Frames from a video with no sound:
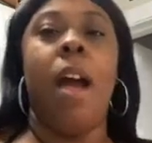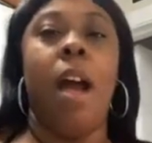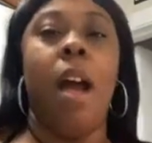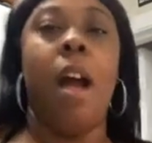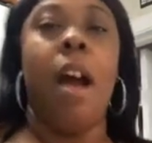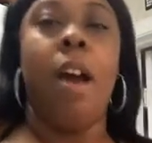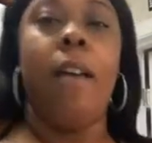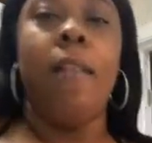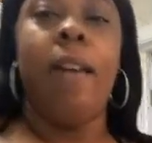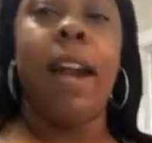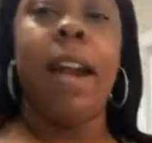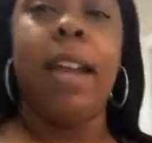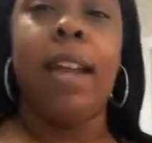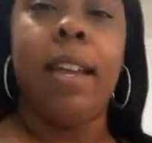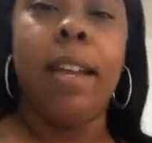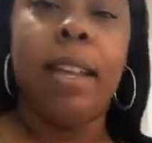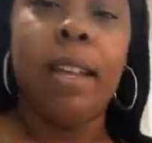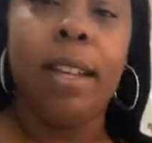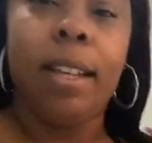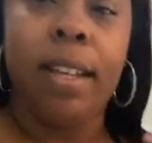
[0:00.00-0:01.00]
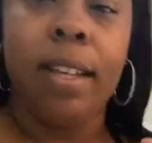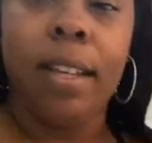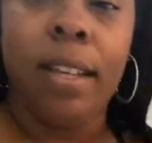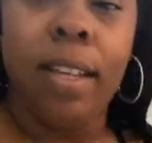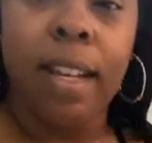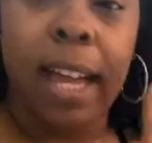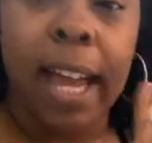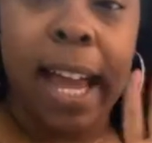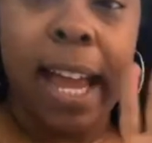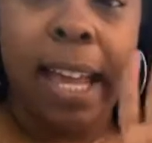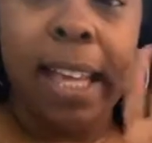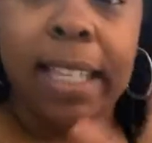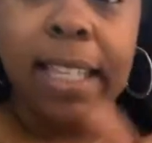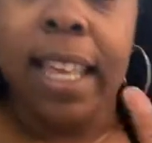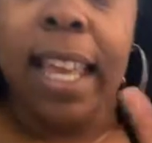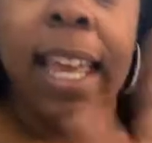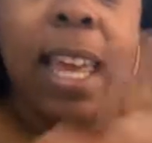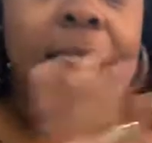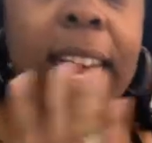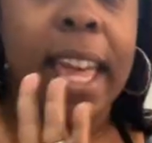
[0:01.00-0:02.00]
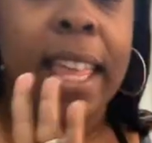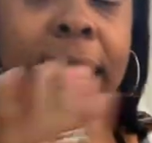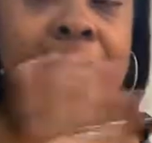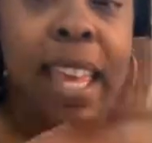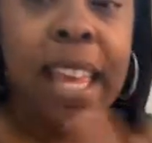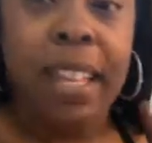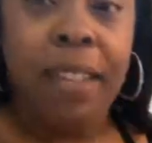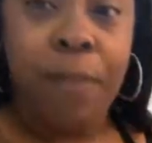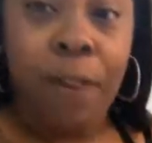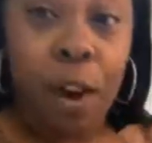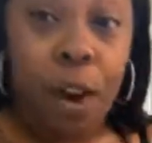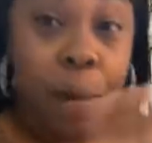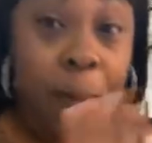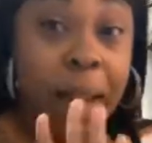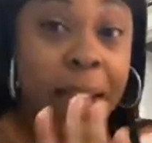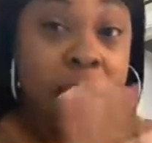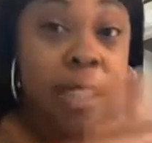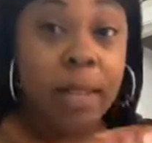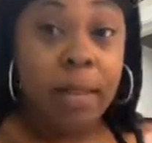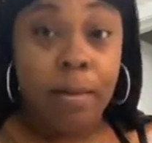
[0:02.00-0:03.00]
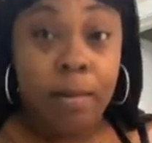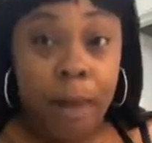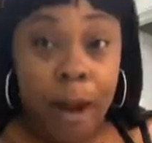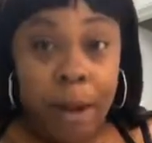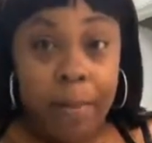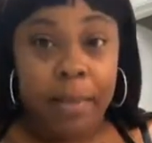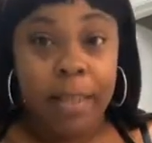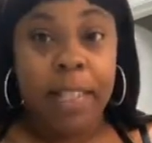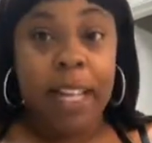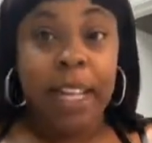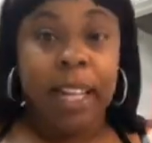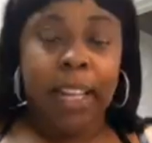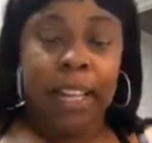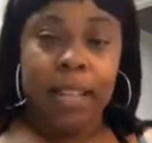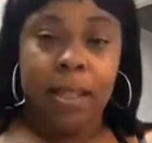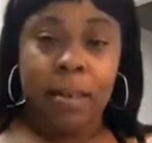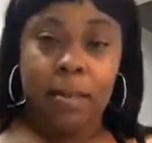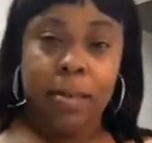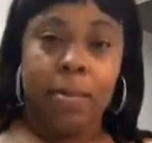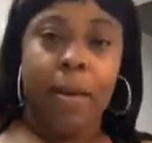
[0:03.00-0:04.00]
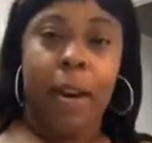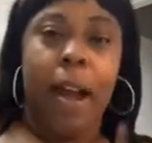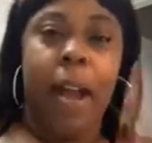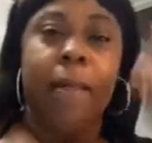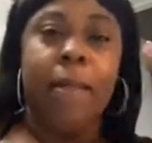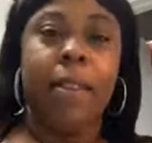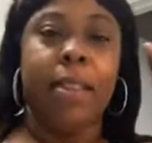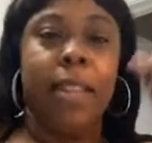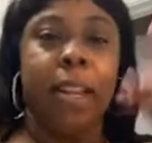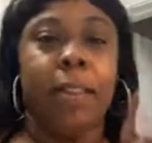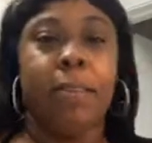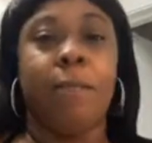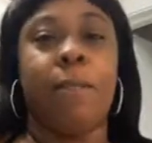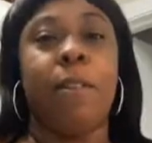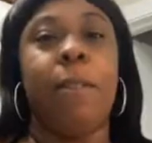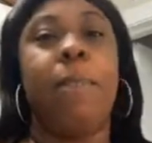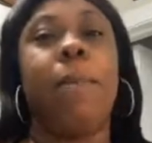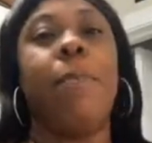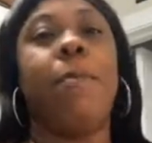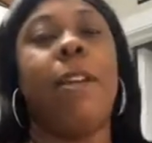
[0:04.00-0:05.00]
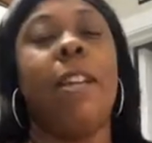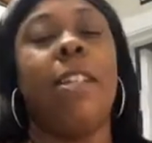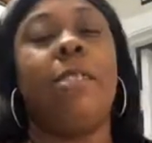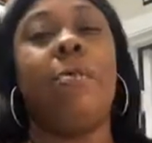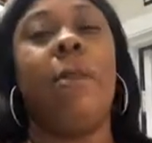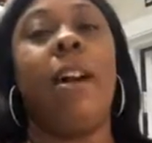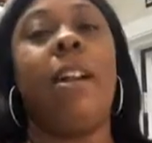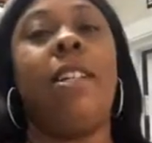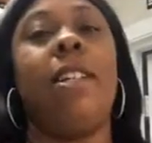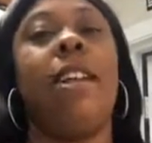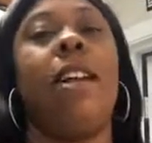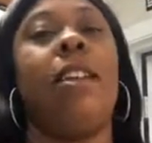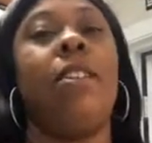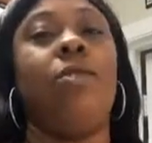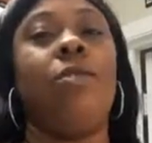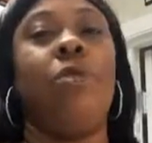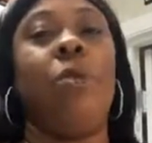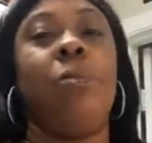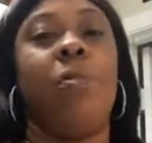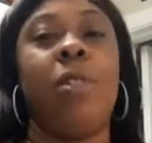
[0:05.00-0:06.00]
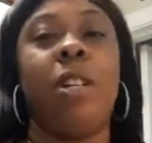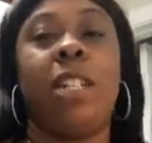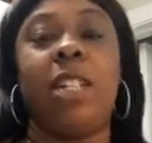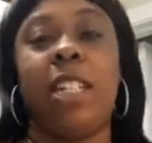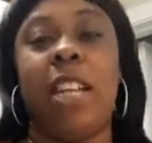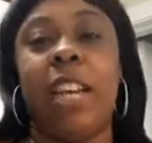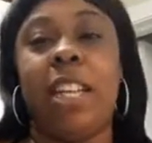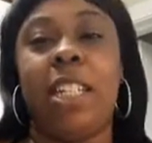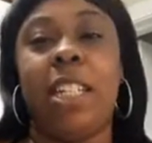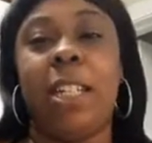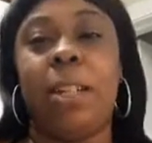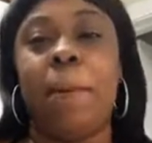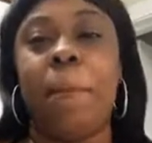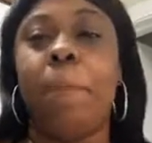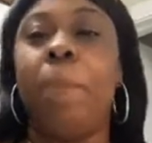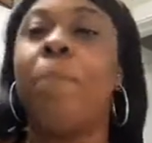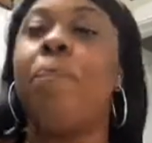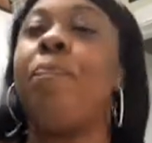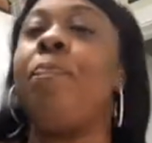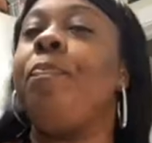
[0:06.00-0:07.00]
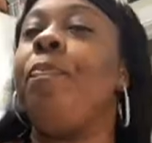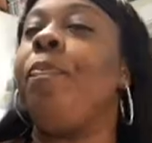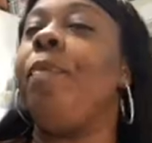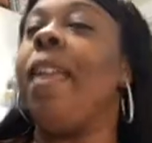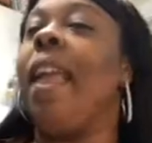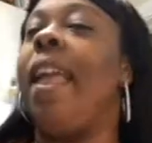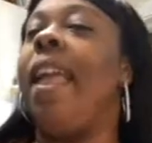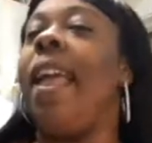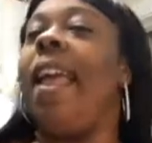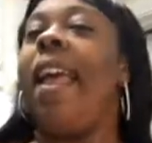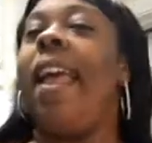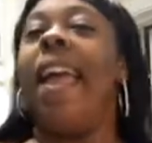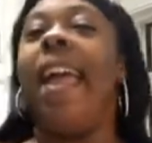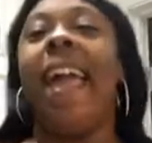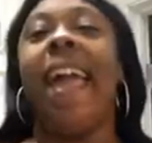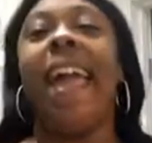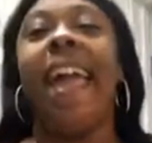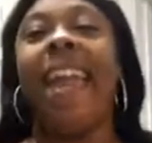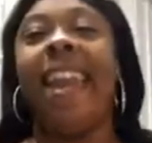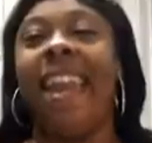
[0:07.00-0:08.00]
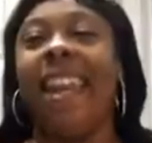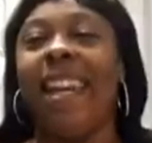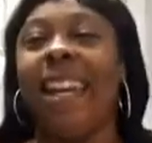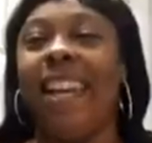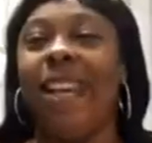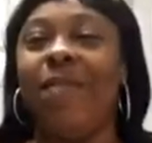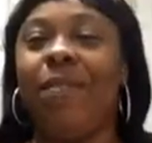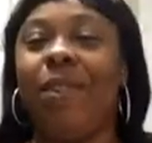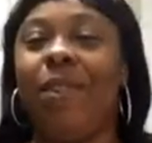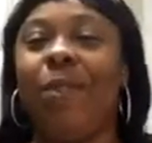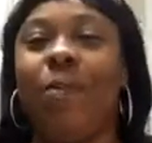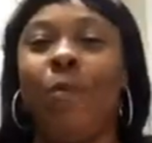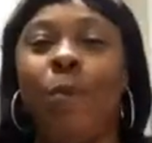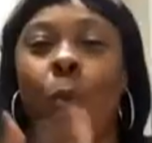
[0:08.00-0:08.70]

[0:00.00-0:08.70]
Alright. Good night. And thanks for all my subscribers that did subscribe. And thanks for the people that's watching. I do appreciate you. And I love you.